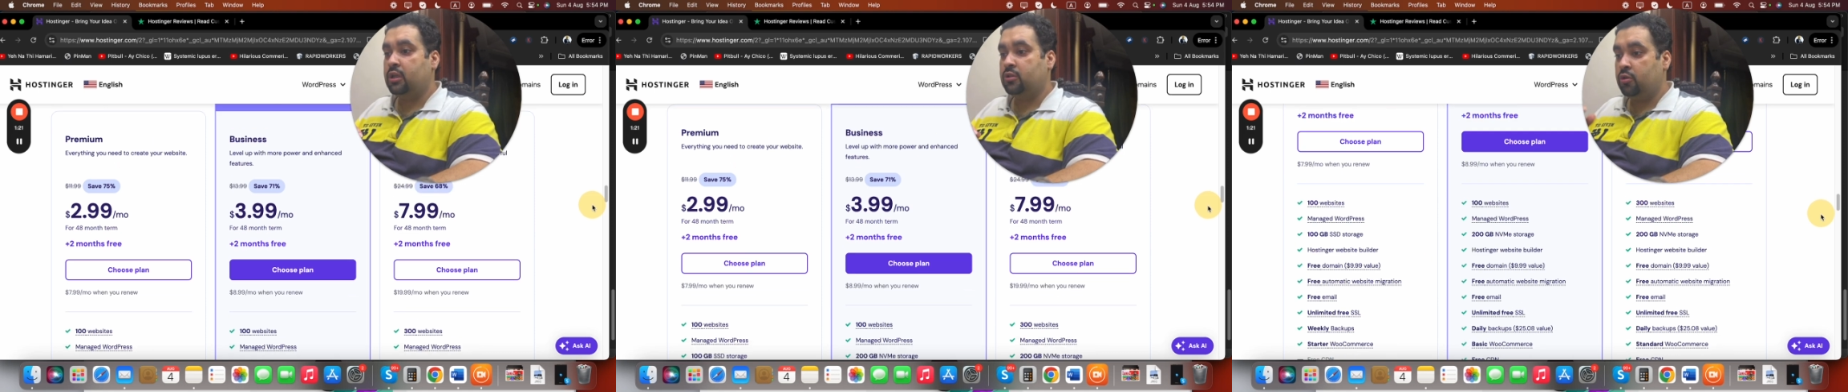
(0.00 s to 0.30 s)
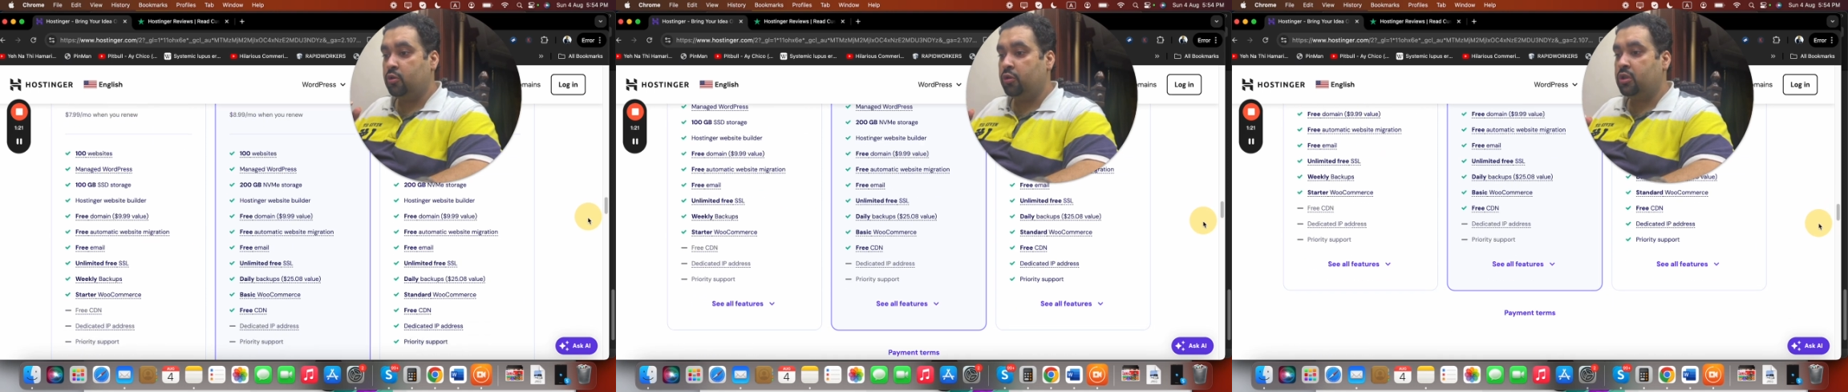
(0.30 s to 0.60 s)
So
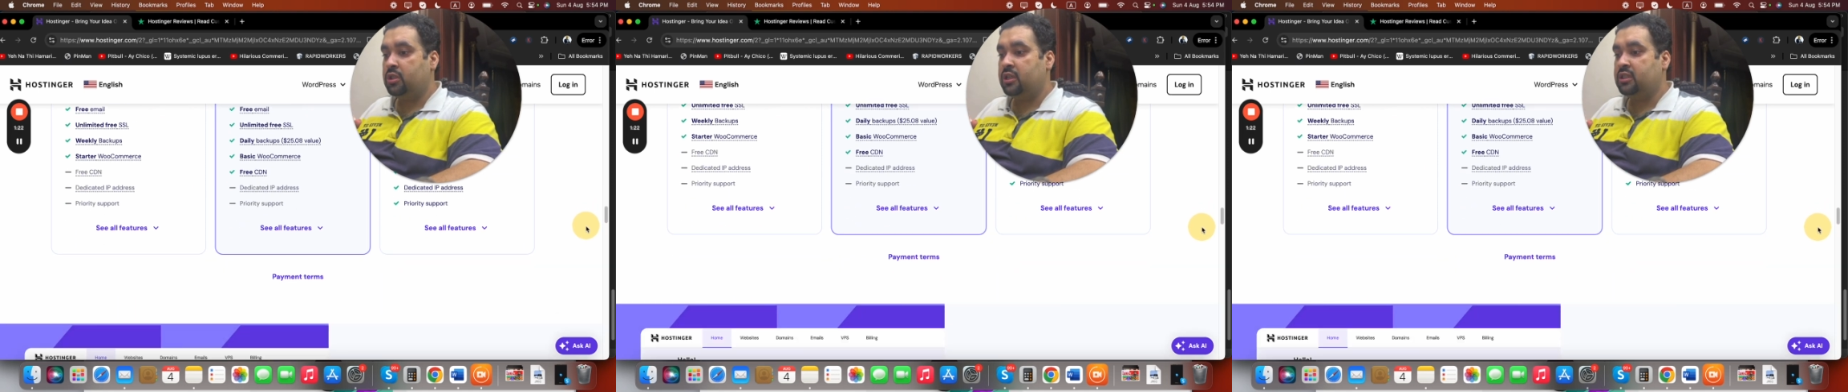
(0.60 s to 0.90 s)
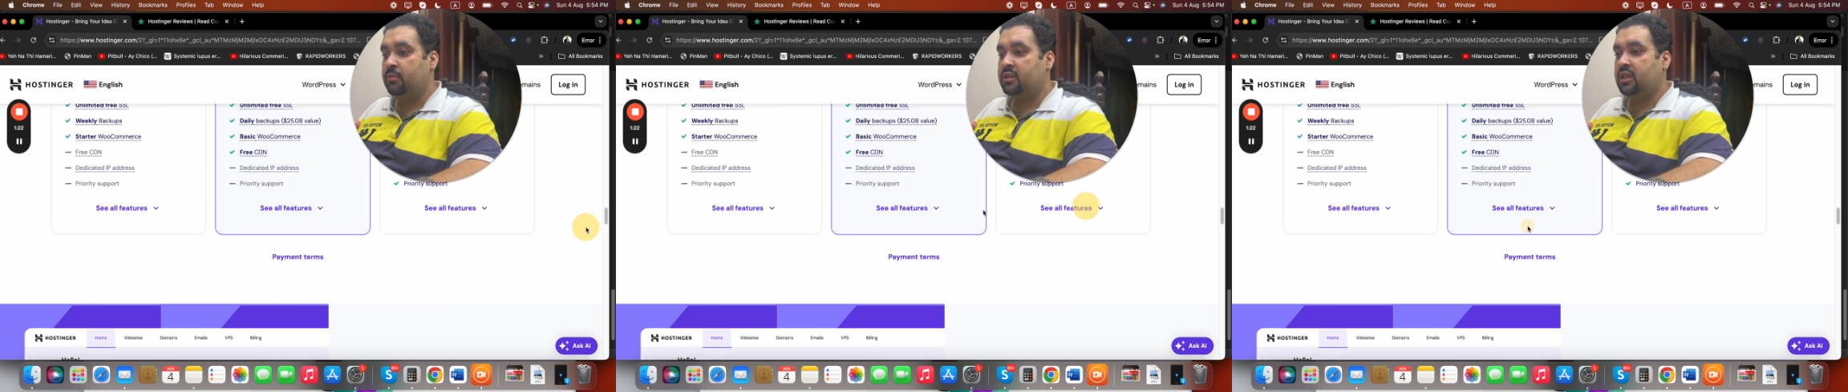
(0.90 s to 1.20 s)
do your research,
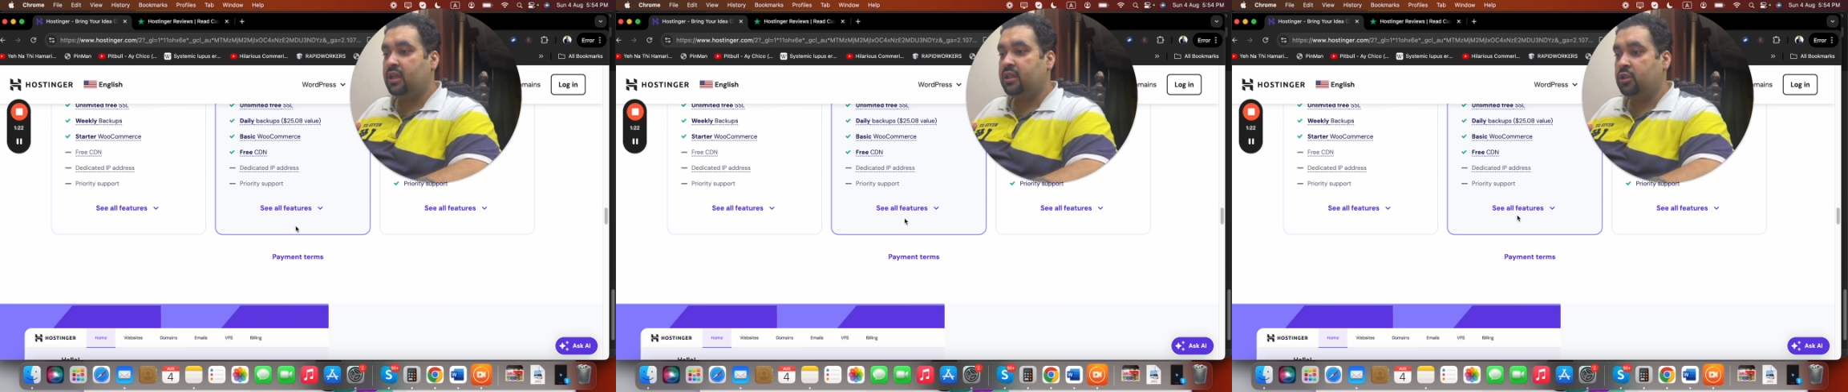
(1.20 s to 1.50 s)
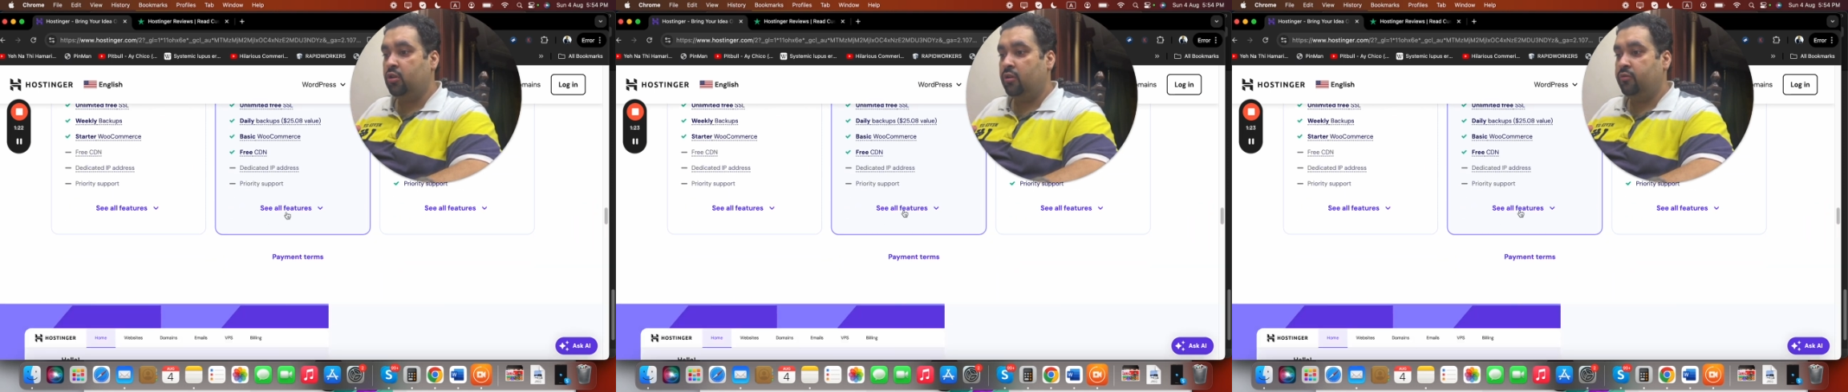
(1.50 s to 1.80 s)
simply select the
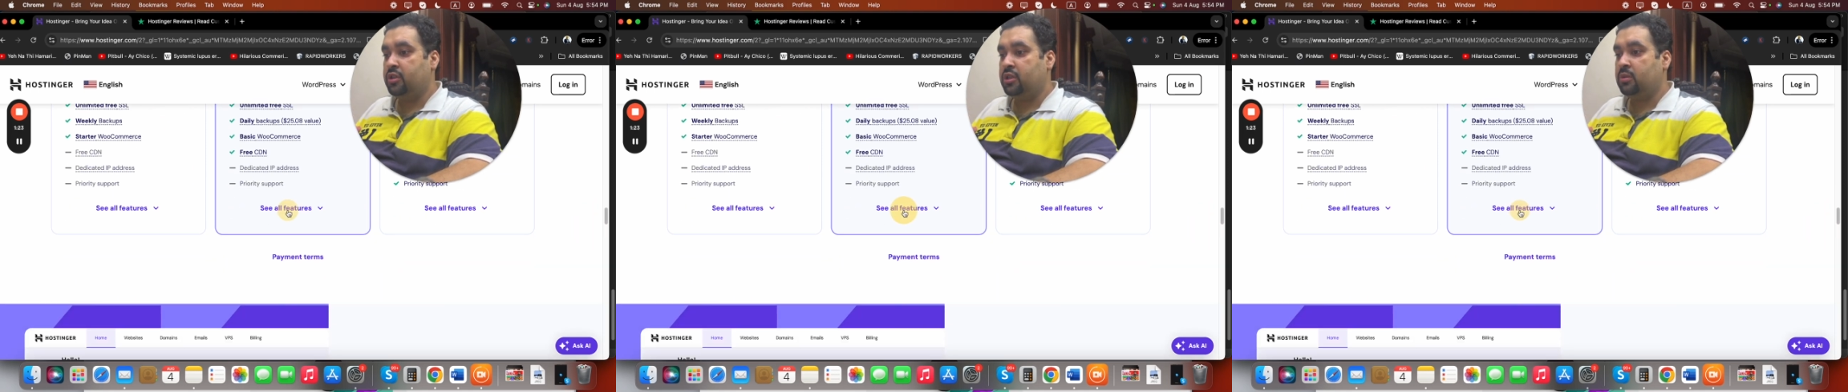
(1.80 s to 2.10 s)
see all features